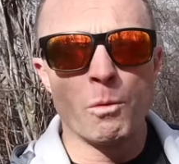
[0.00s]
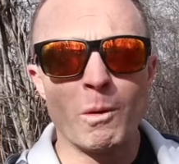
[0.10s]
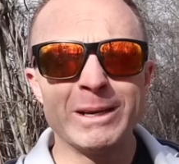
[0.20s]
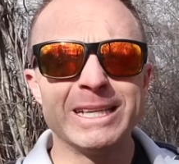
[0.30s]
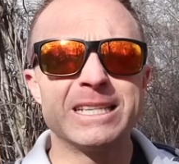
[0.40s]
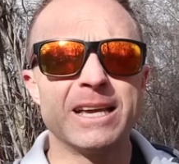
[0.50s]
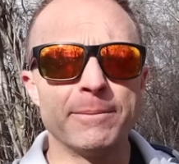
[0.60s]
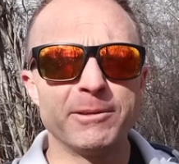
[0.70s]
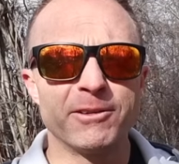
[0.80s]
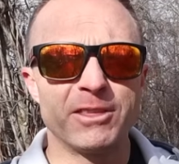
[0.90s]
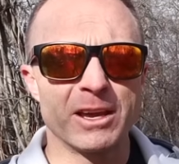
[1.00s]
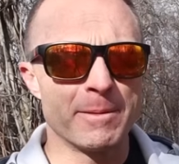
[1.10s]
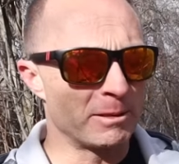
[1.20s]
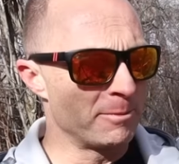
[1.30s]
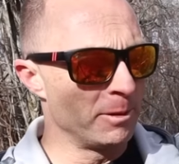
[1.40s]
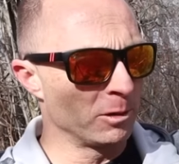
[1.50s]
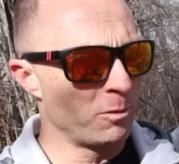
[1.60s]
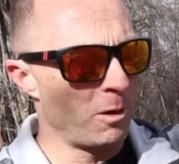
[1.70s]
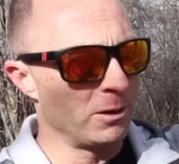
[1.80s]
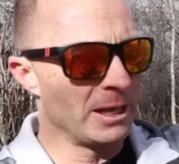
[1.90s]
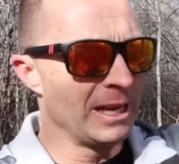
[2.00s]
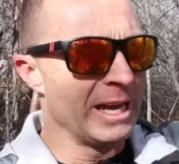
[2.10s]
One deceptive thing about the build quality,